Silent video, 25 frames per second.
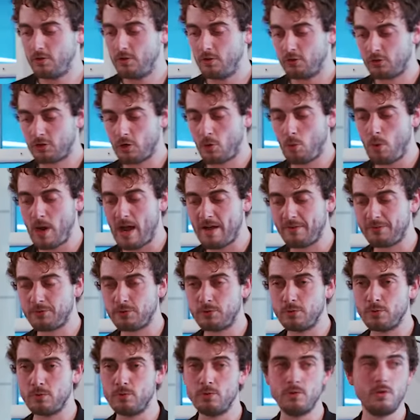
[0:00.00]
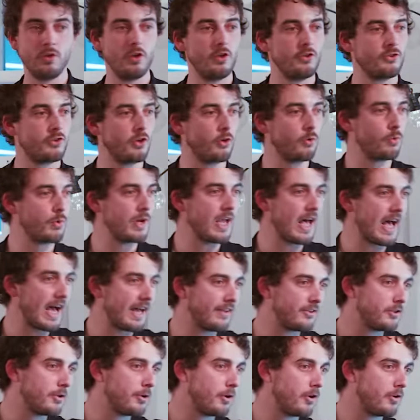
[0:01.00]
So we
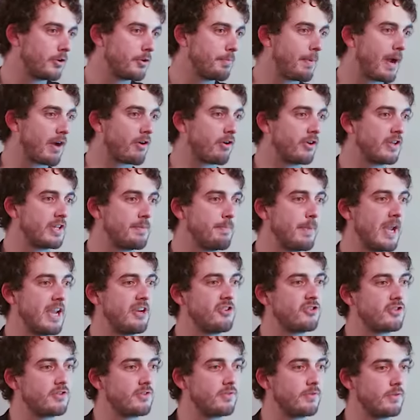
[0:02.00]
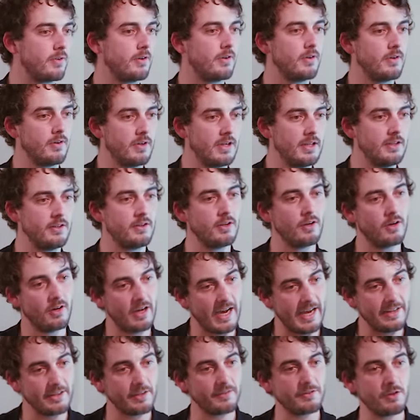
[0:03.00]
add the background image in the
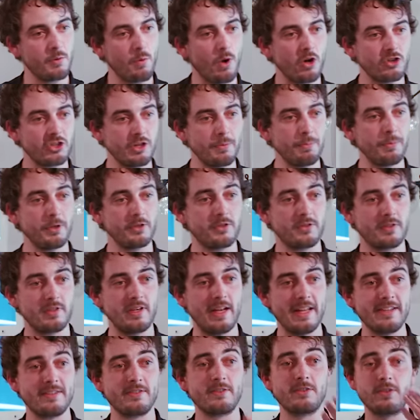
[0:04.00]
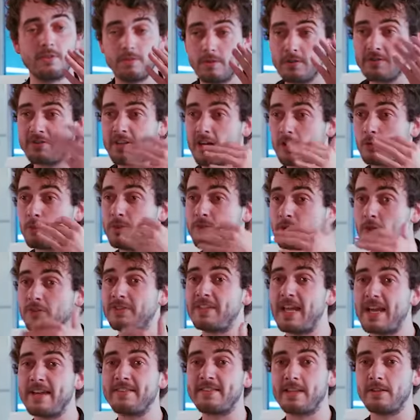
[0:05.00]
end of the workshop, but let's start with the
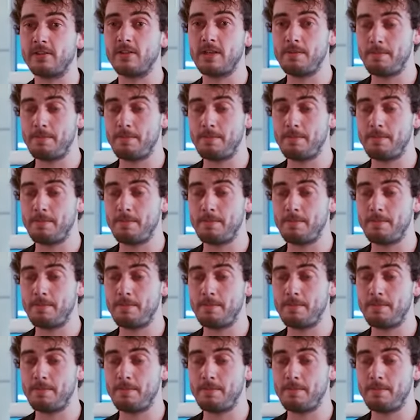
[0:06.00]
text and the